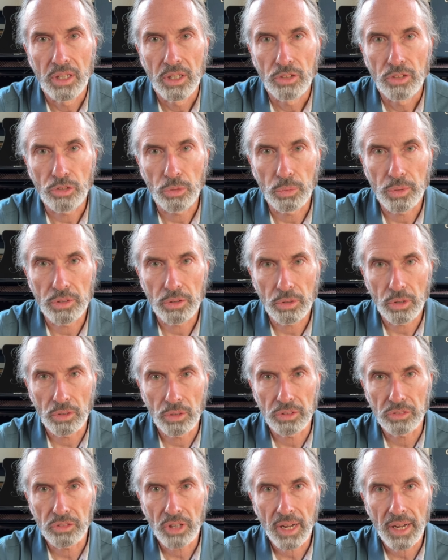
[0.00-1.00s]
So when they're all
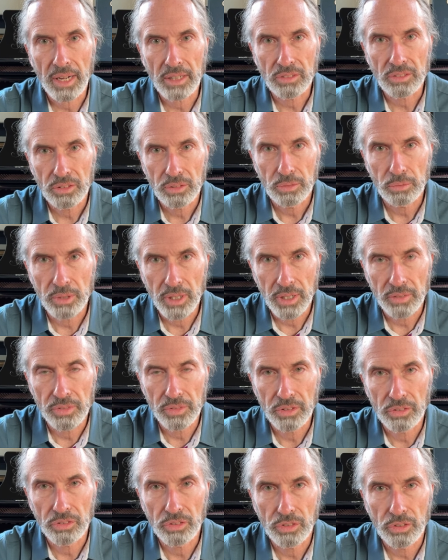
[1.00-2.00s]
intact, we have
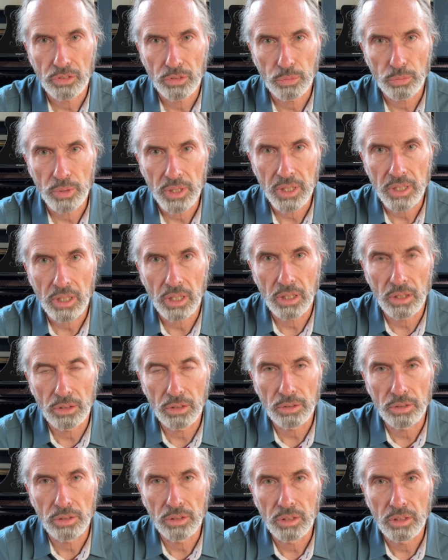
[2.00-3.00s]
this
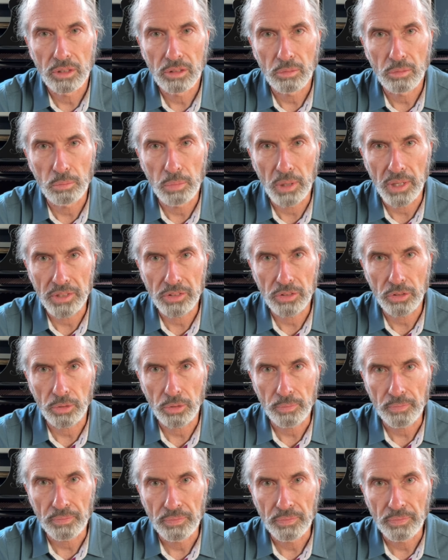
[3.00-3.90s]
three-color bundle.